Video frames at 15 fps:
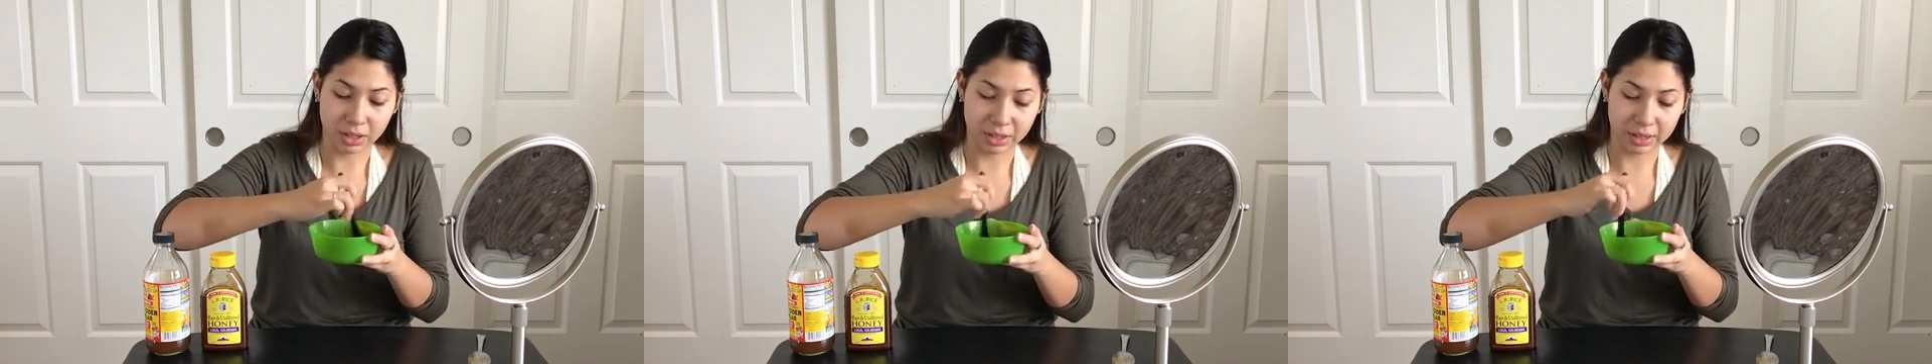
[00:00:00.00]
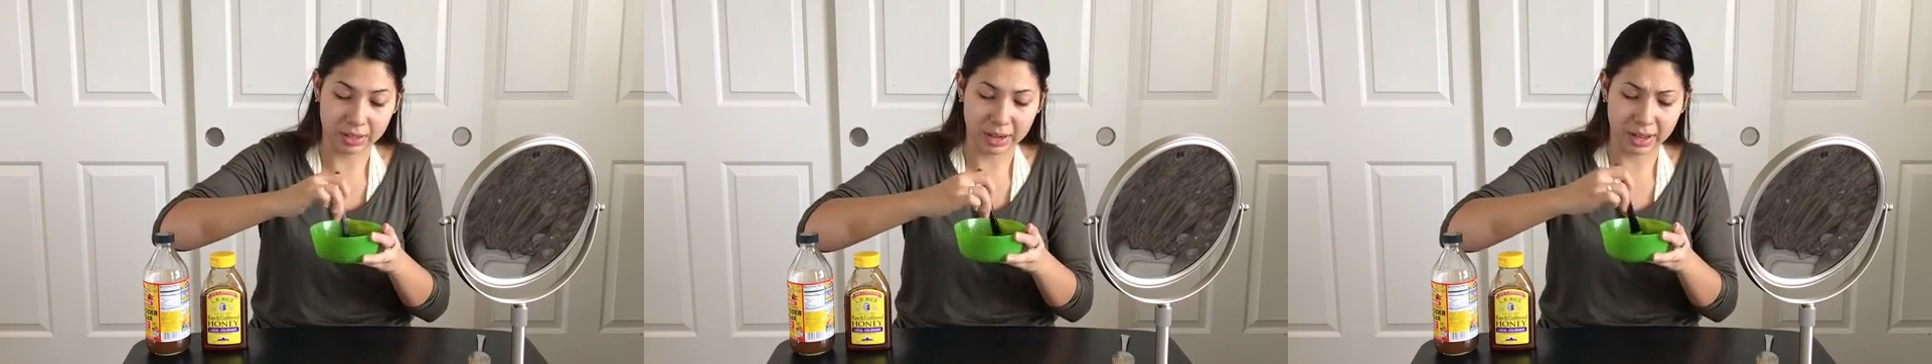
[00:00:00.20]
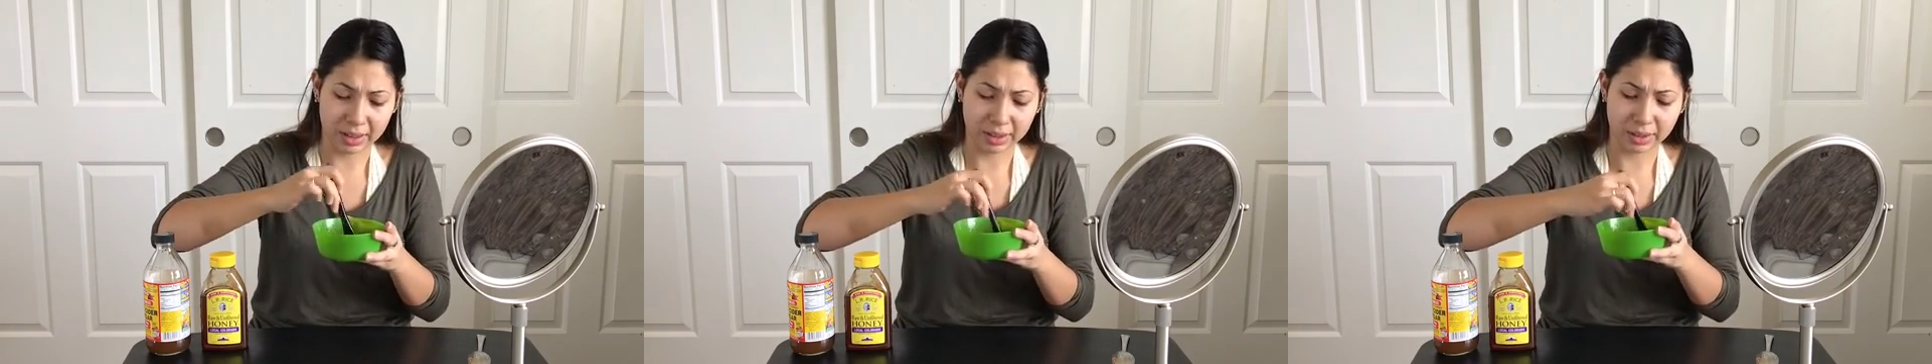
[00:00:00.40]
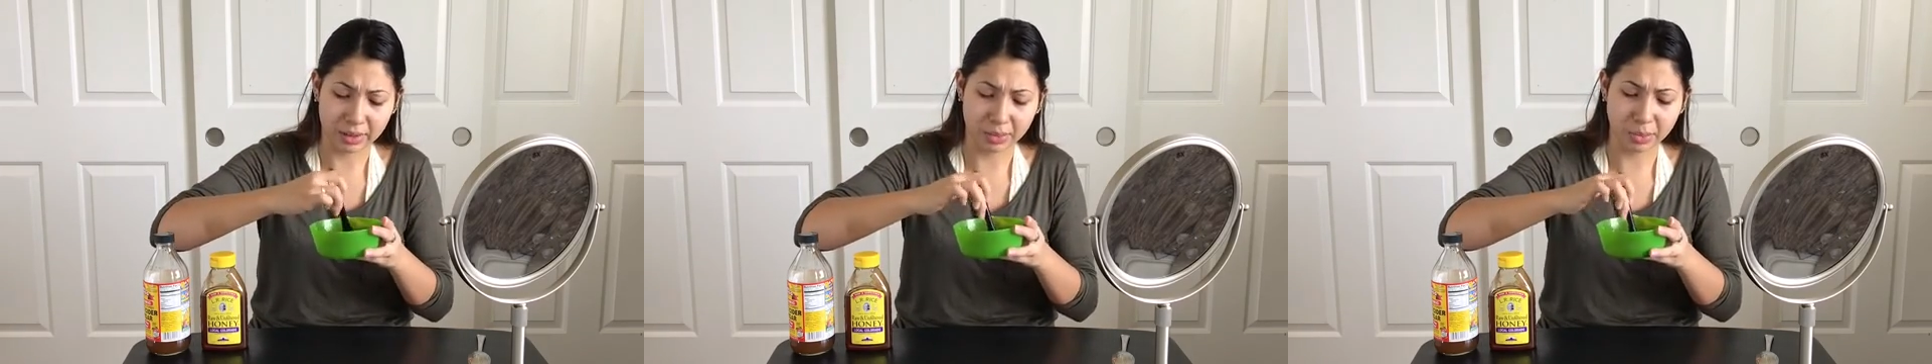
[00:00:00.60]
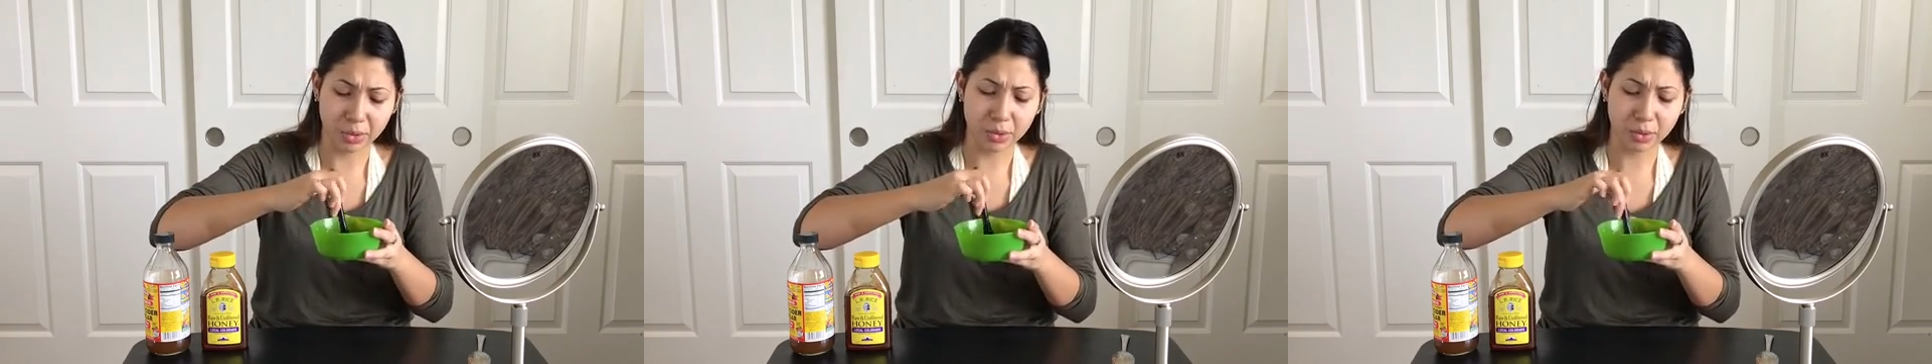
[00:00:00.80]
and not a
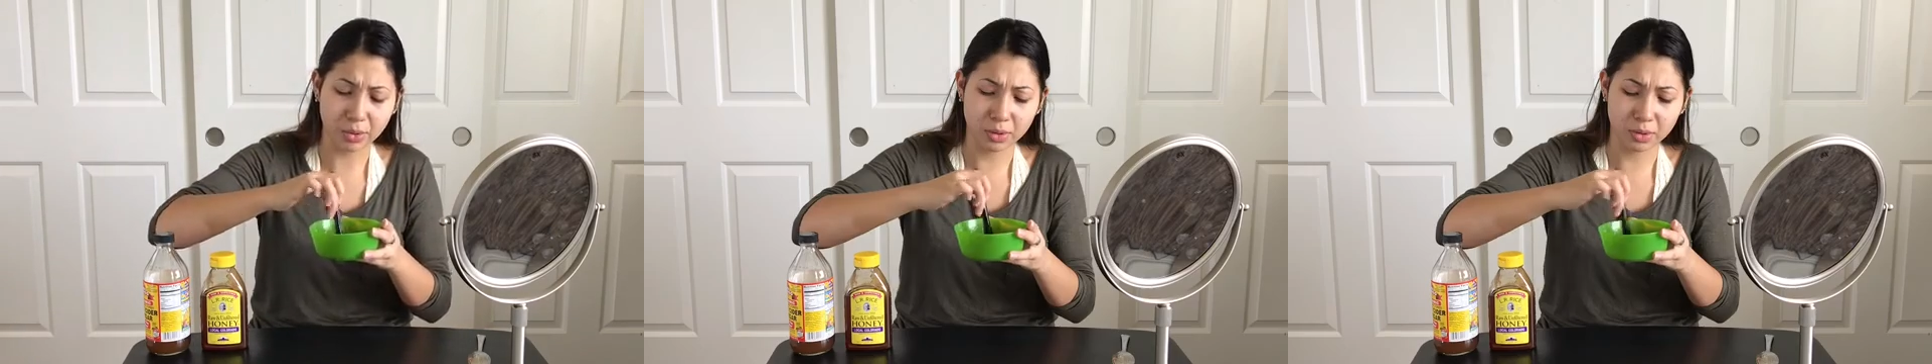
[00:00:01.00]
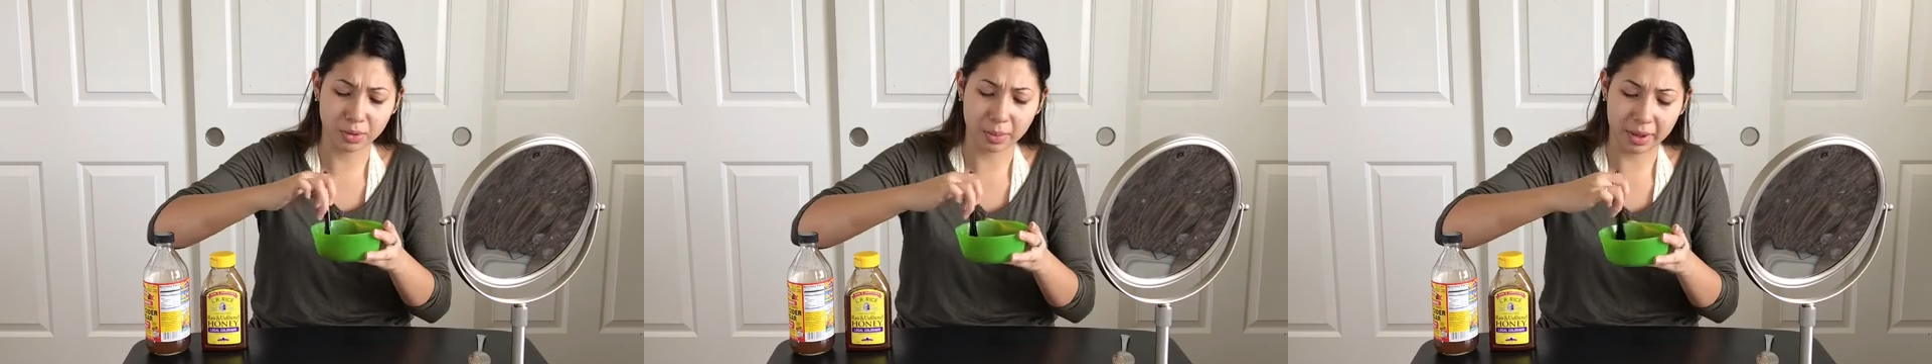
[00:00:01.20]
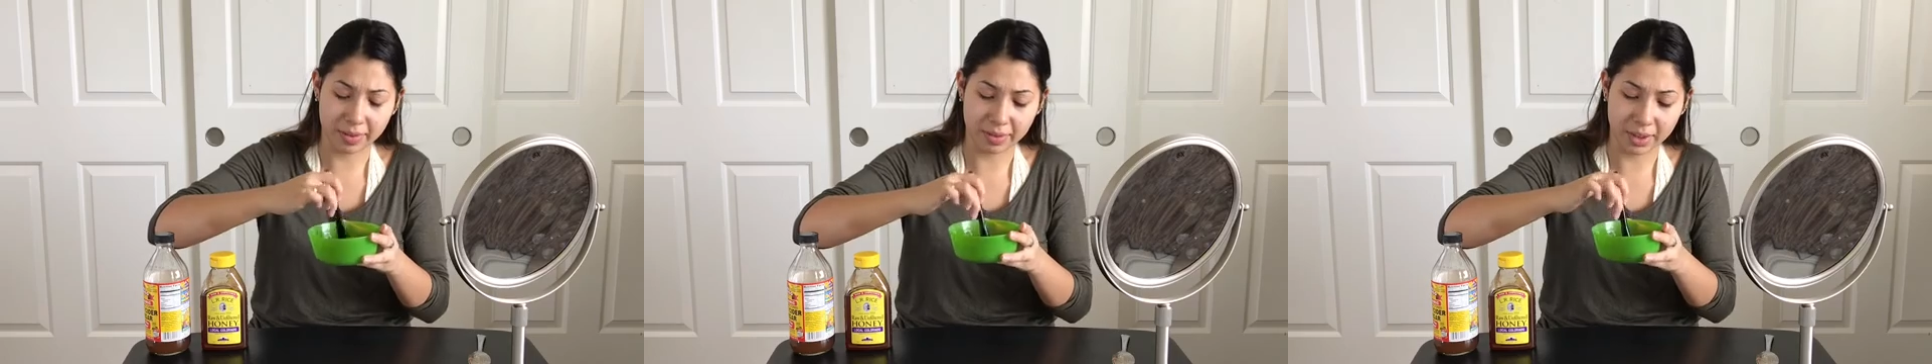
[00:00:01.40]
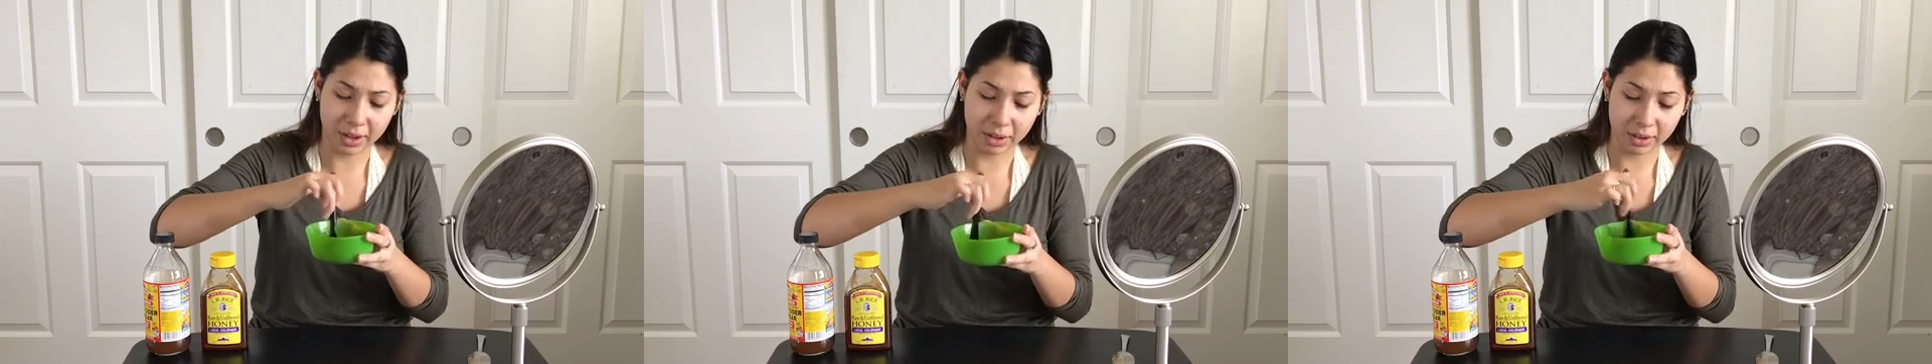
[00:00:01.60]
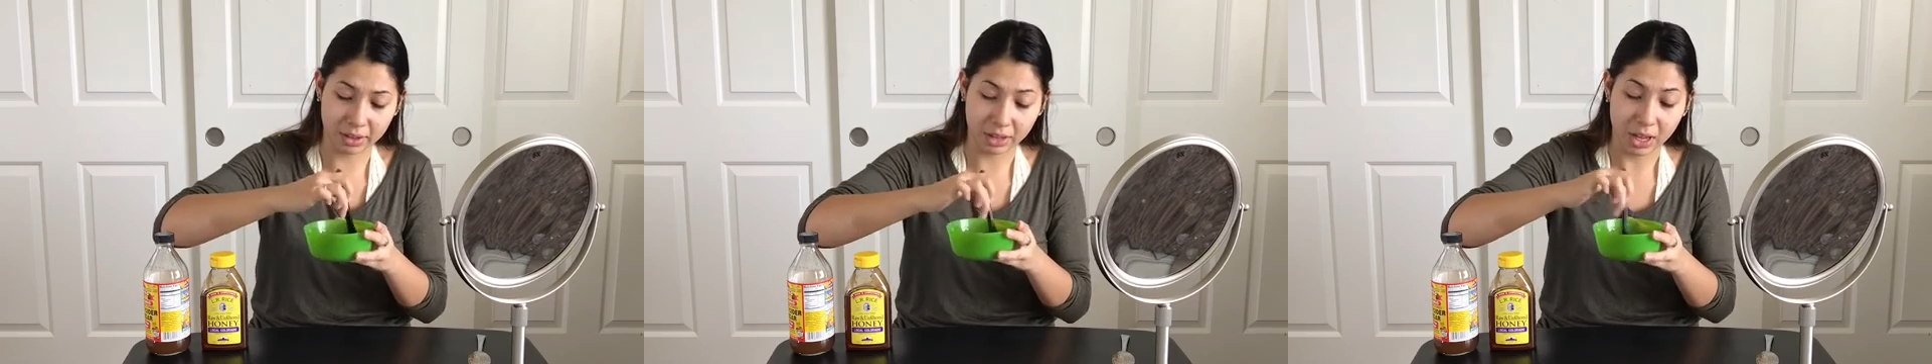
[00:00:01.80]
spoon or my
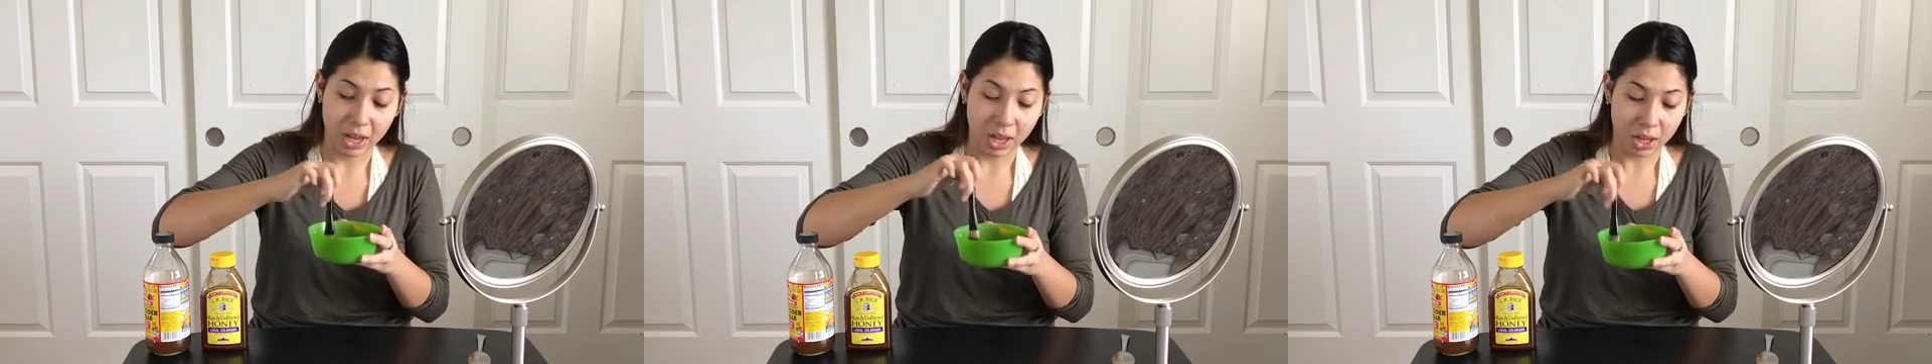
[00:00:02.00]
fingers.